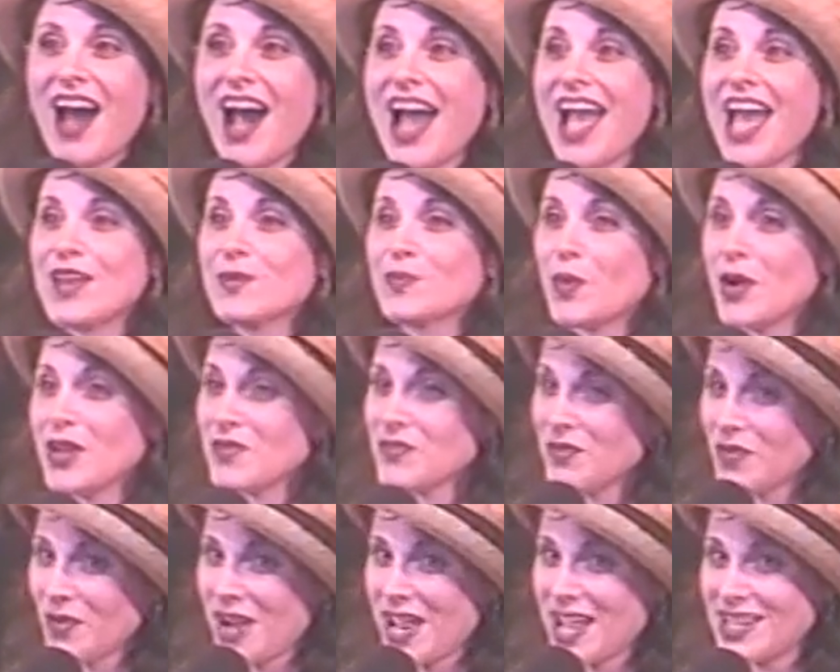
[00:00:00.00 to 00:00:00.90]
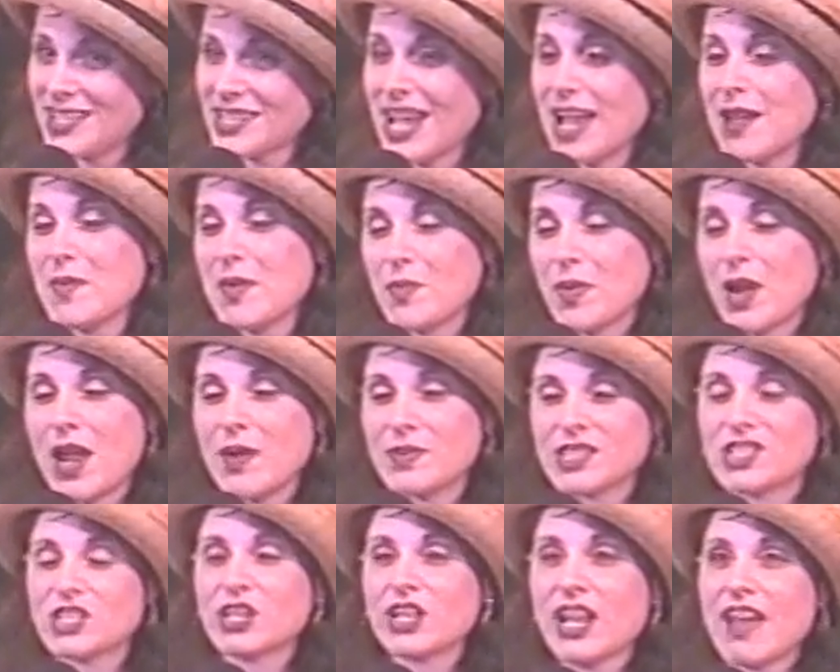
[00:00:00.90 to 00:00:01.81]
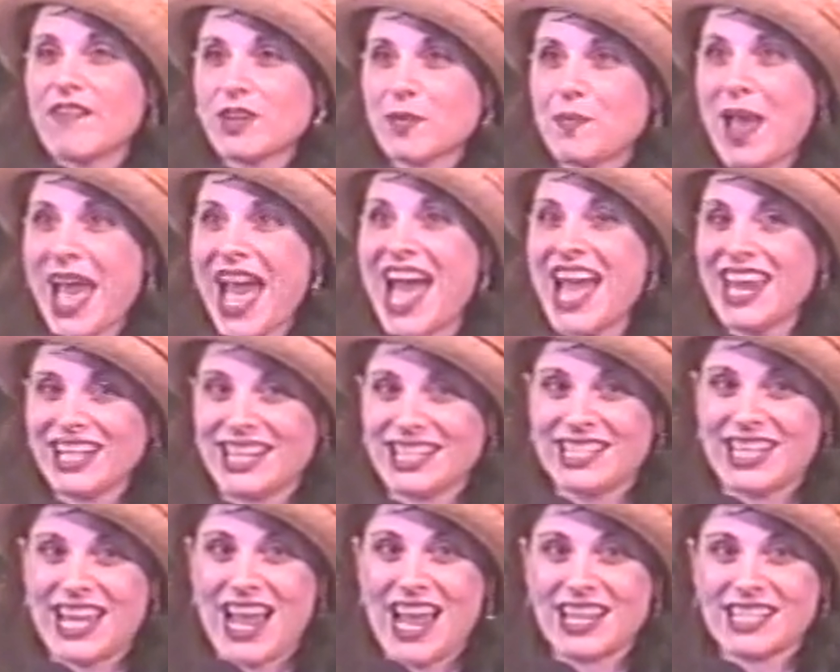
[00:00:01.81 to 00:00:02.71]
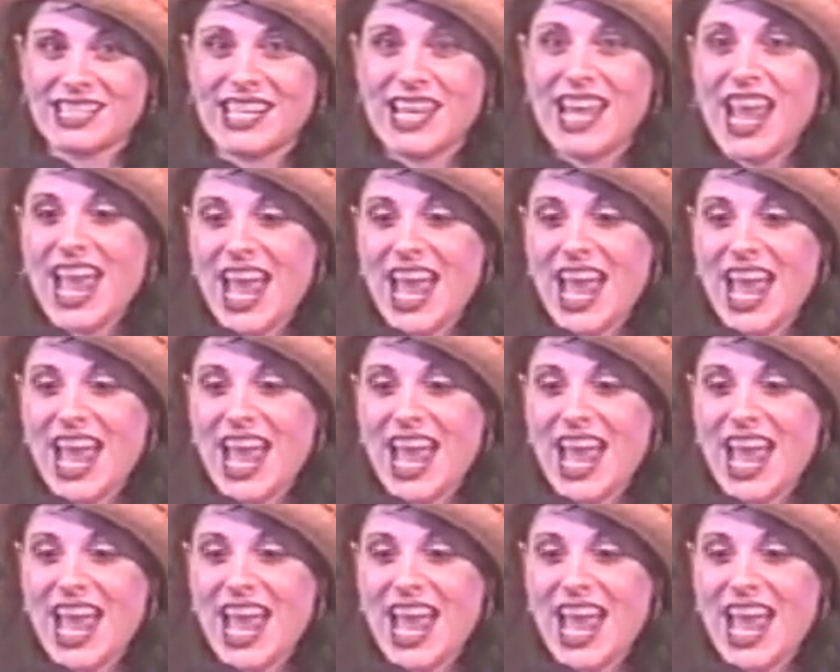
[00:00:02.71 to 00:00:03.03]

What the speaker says: I had one friend, I remember I started having panic attacks,